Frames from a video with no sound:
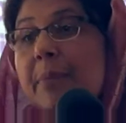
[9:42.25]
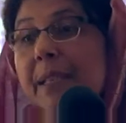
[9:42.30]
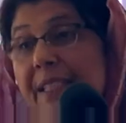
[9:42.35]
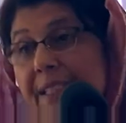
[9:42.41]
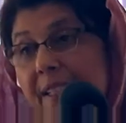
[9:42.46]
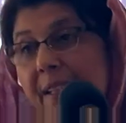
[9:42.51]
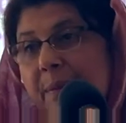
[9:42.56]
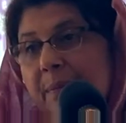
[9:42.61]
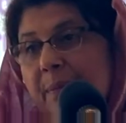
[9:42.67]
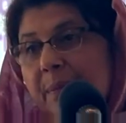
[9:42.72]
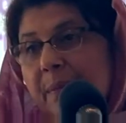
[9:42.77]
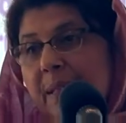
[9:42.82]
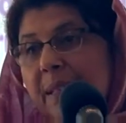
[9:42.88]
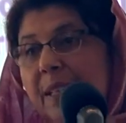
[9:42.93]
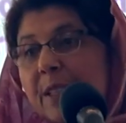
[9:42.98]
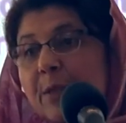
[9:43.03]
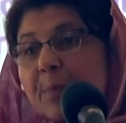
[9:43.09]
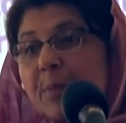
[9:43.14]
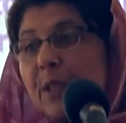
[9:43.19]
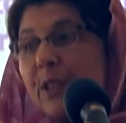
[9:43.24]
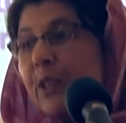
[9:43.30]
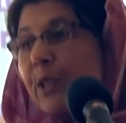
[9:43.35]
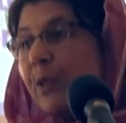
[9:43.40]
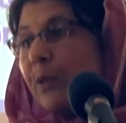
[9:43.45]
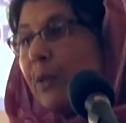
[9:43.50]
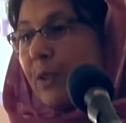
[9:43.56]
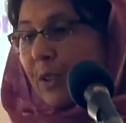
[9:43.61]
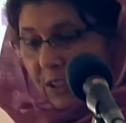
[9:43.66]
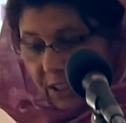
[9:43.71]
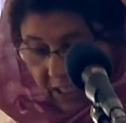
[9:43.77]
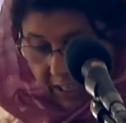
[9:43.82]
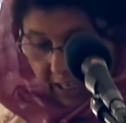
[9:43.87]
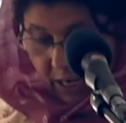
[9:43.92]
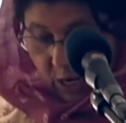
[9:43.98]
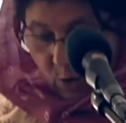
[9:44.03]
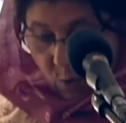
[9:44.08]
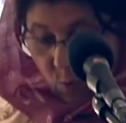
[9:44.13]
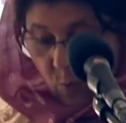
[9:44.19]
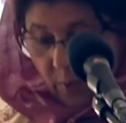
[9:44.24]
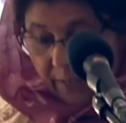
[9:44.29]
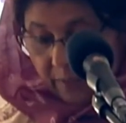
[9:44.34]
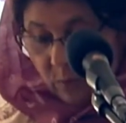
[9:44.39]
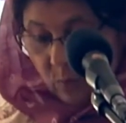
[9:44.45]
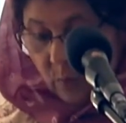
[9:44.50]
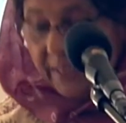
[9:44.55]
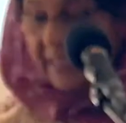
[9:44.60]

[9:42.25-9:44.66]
Bisam is produced when